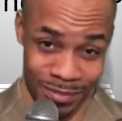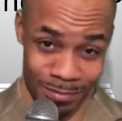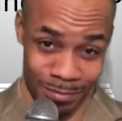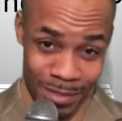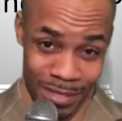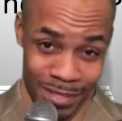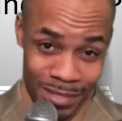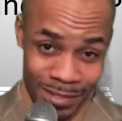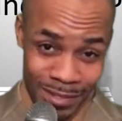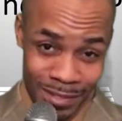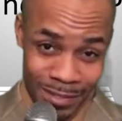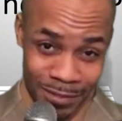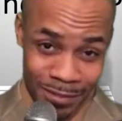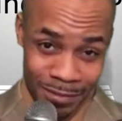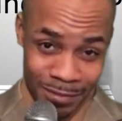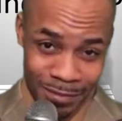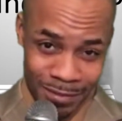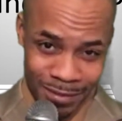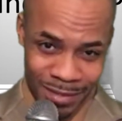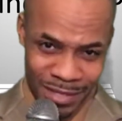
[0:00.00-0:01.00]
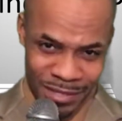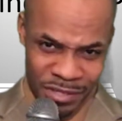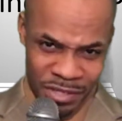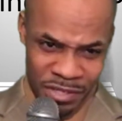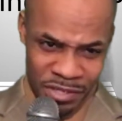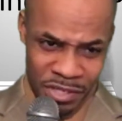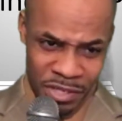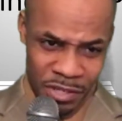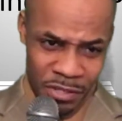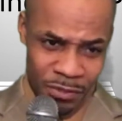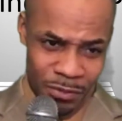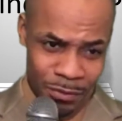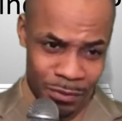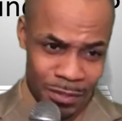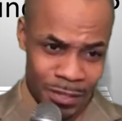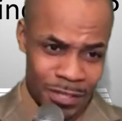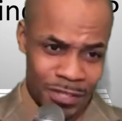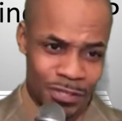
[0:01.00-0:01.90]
the mediator. Let's continue.